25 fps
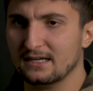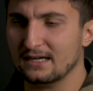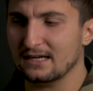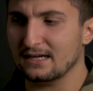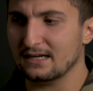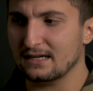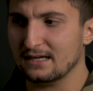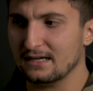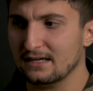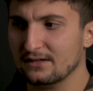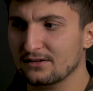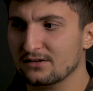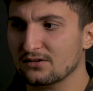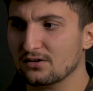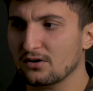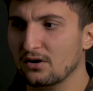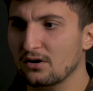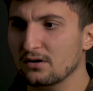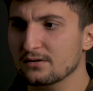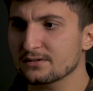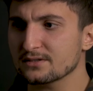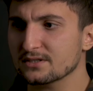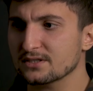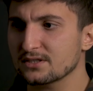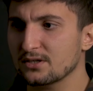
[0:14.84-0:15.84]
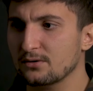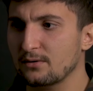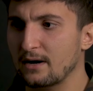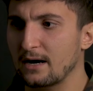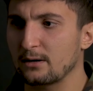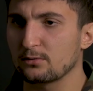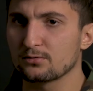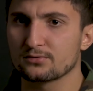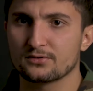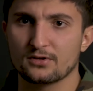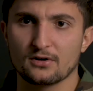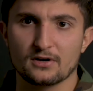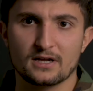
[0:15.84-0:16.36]
and also
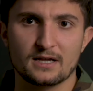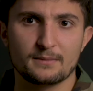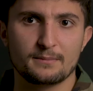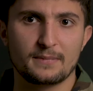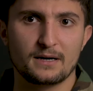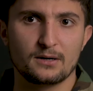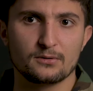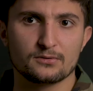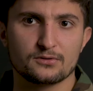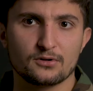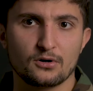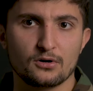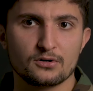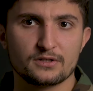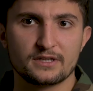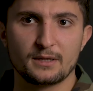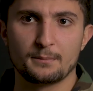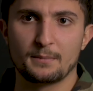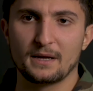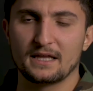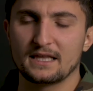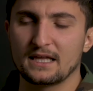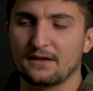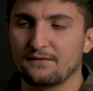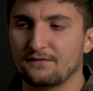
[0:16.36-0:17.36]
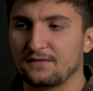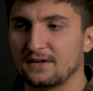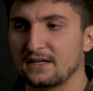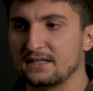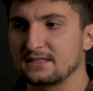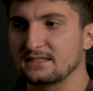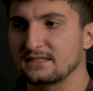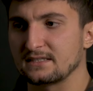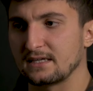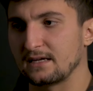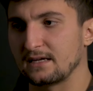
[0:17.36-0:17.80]
I will talk about all the benefits